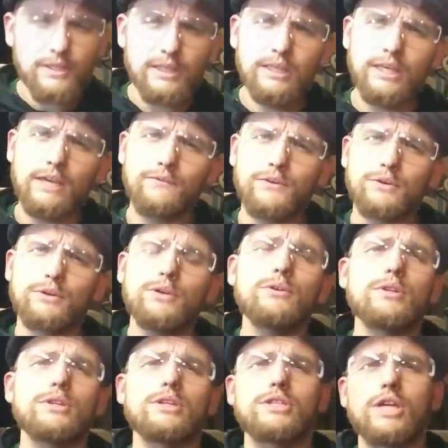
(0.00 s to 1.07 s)
if you're new
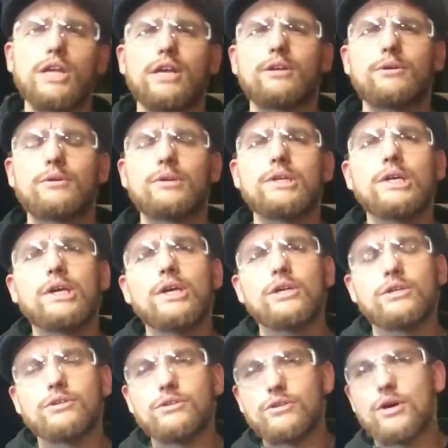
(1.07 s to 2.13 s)
to the channel,
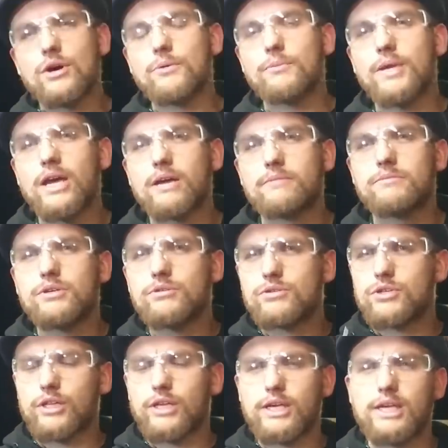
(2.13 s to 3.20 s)
you know me, I'm
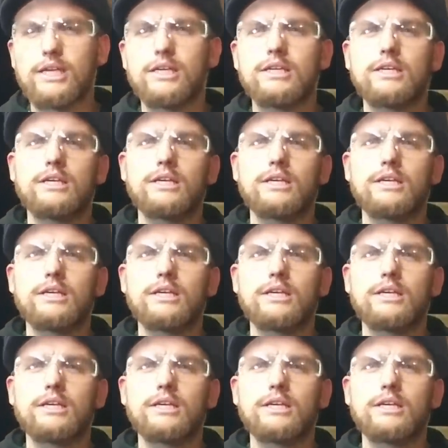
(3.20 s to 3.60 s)
usually...